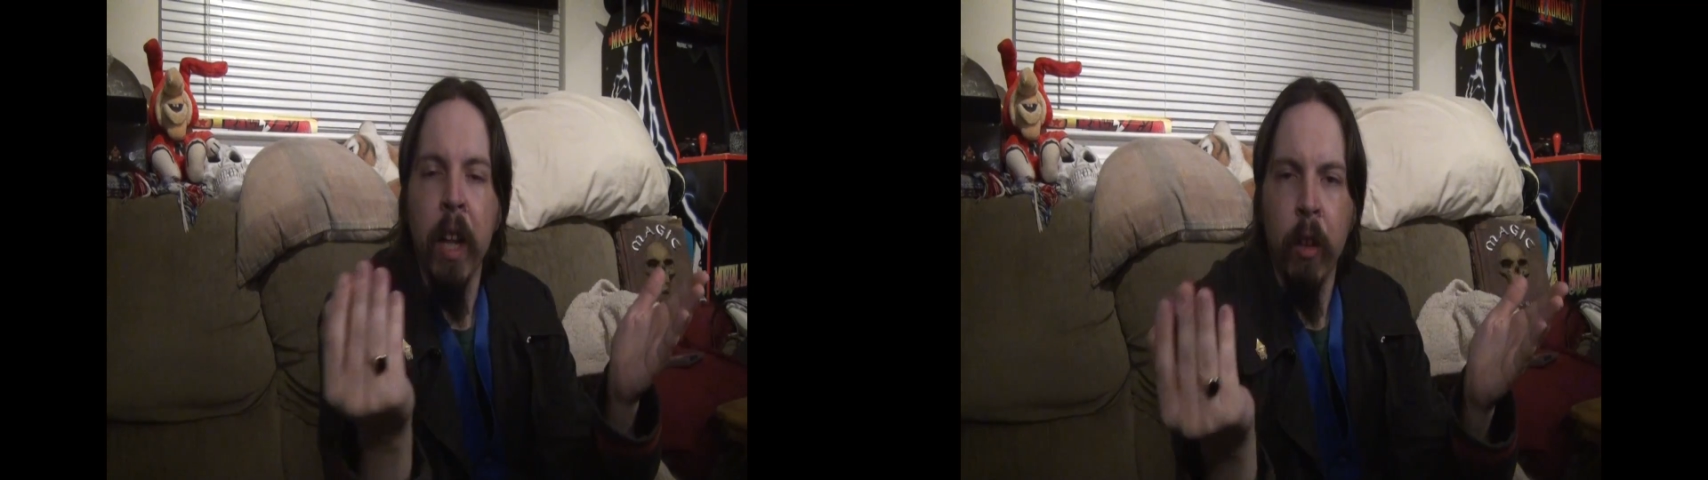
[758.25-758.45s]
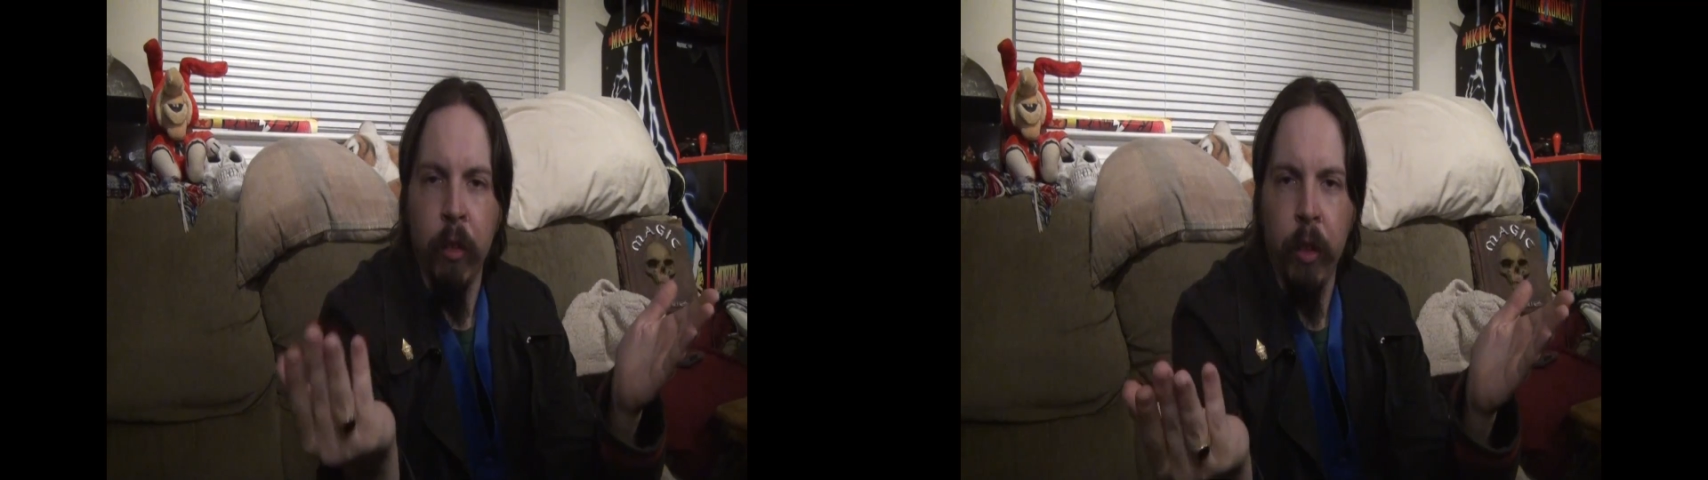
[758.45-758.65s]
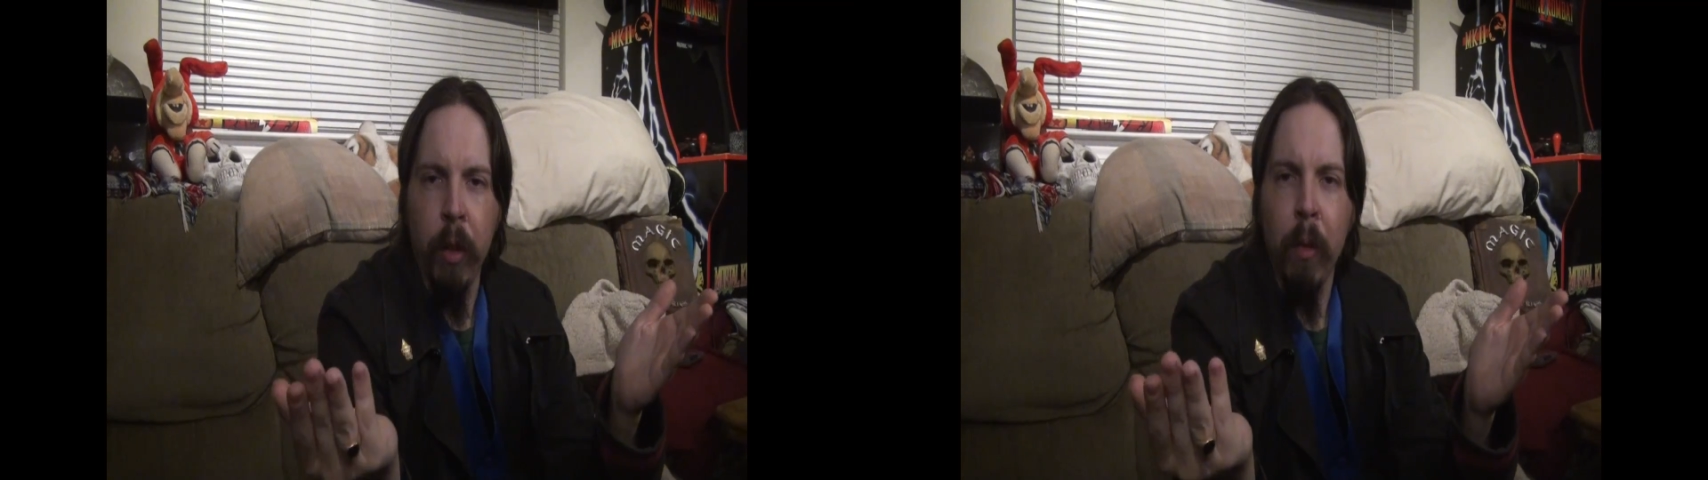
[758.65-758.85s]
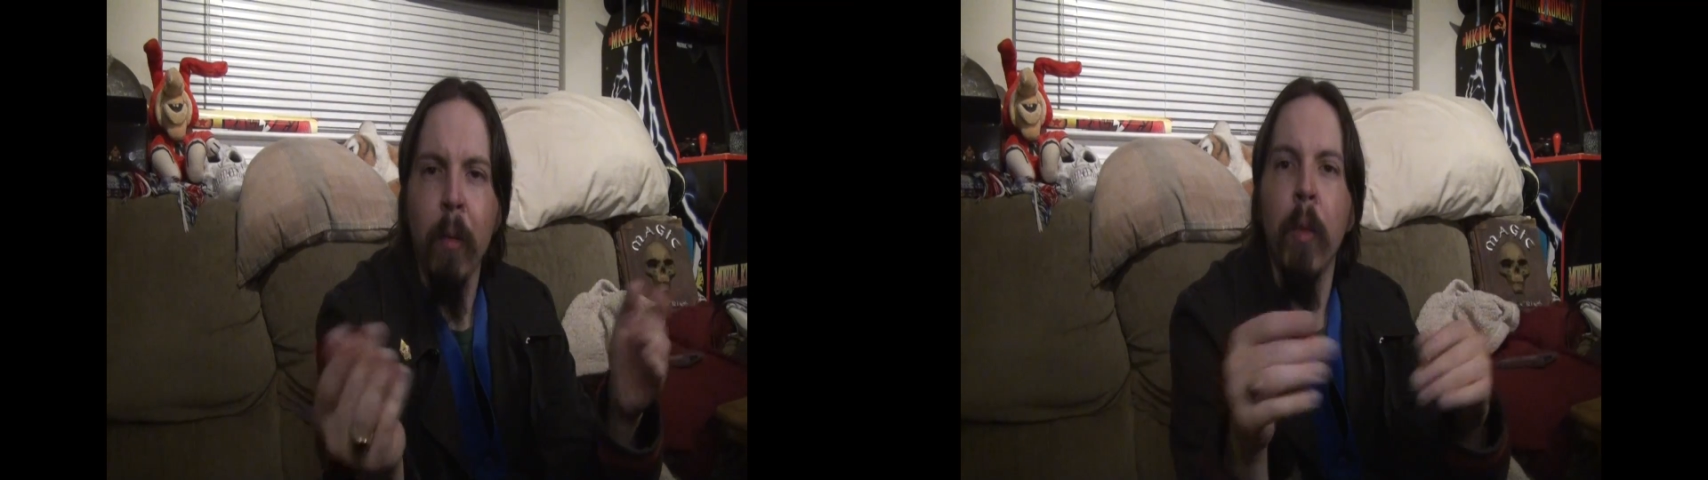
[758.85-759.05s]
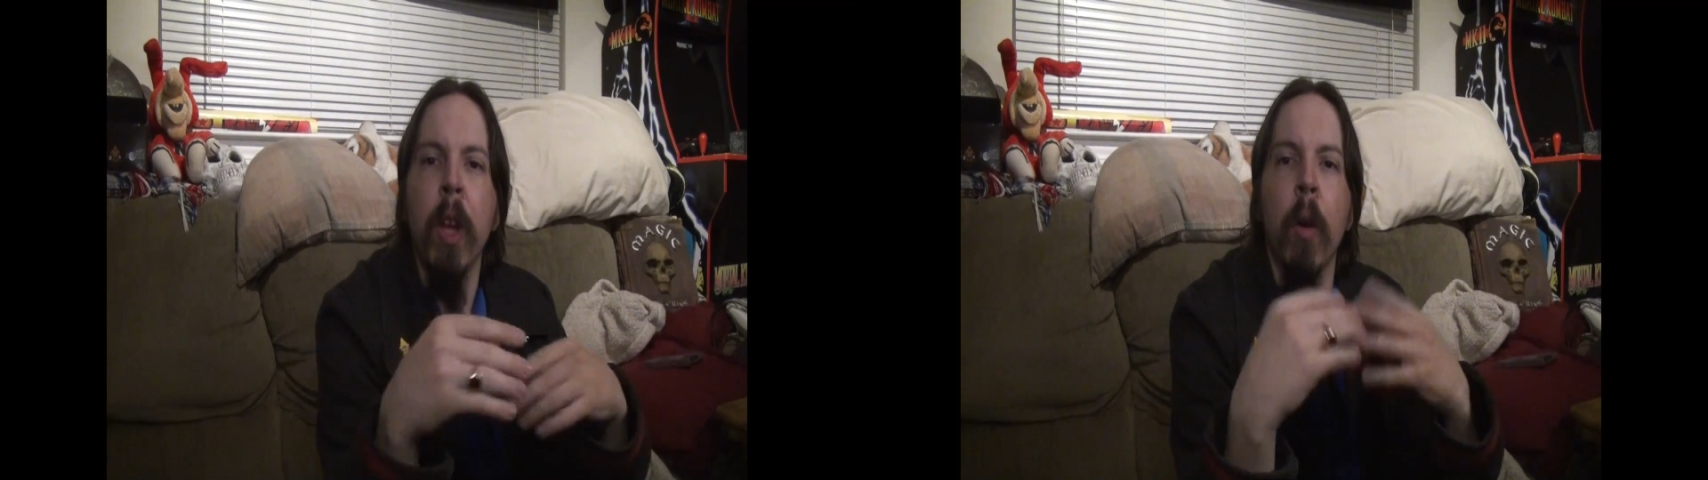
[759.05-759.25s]
So,
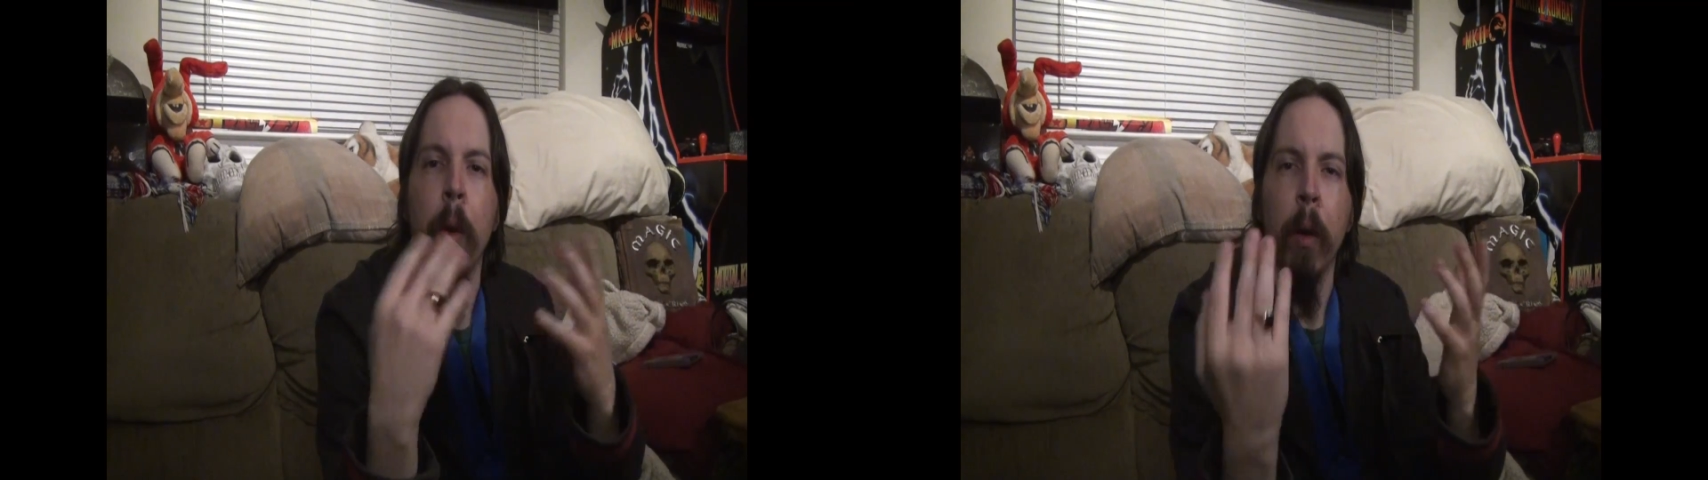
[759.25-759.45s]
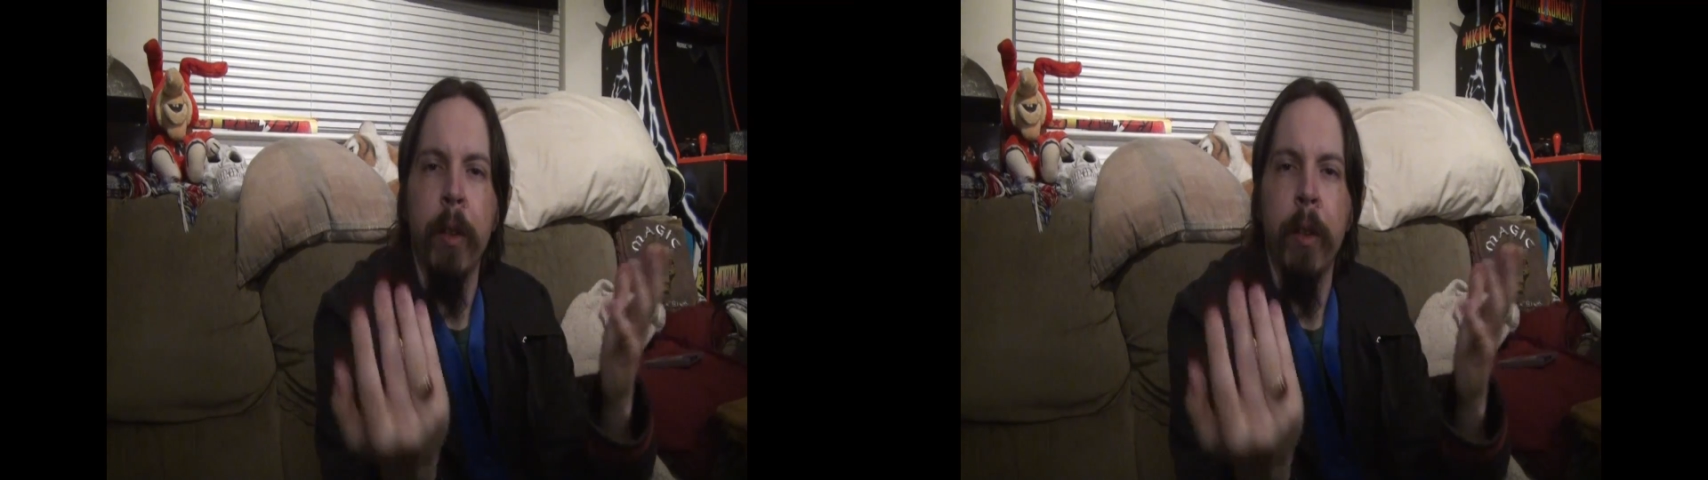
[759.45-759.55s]
we'll